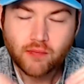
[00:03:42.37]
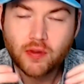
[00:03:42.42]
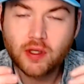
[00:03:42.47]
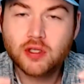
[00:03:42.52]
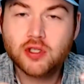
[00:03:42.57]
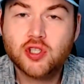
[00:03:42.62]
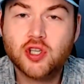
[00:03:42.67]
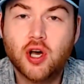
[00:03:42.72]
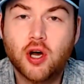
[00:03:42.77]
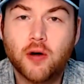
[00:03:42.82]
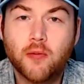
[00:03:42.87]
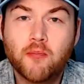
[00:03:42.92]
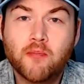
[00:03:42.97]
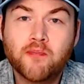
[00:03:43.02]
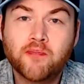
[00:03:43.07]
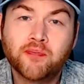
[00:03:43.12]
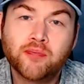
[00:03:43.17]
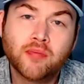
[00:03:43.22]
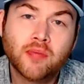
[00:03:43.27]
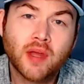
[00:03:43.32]
So, like
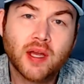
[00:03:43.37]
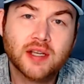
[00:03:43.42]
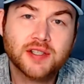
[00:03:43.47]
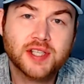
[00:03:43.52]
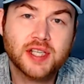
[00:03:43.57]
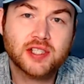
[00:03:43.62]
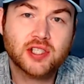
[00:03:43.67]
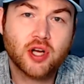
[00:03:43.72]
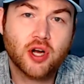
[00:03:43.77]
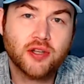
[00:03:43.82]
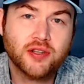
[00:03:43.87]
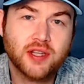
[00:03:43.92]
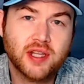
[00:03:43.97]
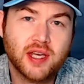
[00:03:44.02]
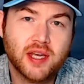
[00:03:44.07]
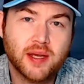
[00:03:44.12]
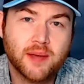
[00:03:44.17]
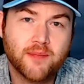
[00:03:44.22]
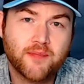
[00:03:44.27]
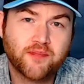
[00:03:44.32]
I said, it's called
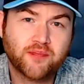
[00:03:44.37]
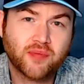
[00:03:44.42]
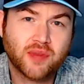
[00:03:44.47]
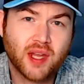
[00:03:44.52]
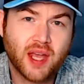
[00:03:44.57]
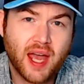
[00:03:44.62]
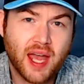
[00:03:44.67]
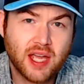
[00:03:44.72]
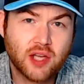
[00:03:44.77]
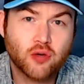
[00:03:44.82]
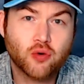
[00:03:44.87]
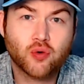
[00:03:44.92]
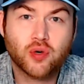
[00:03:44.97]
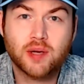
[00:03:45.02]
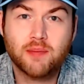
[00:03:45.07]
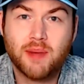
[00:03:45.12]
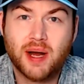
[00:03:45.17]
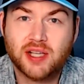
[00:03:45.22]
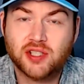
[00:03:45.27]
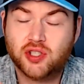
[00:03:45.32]
the Angry
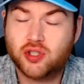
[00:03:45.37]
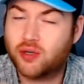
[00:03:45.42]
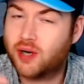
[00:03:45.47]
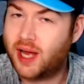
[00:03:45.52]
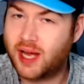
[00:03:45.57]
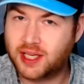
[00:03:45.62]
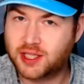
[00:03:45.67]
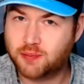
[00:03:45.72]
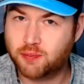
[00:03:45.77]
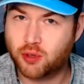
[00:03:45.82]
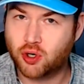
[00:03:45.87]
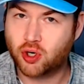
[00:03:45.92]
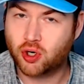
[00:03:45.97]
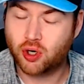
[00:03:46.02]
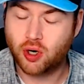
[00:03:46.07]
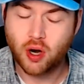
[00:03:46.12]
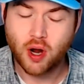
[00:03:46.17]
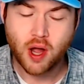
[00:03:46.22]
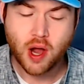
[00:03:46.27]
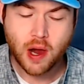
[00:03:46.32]
Monster X Burger.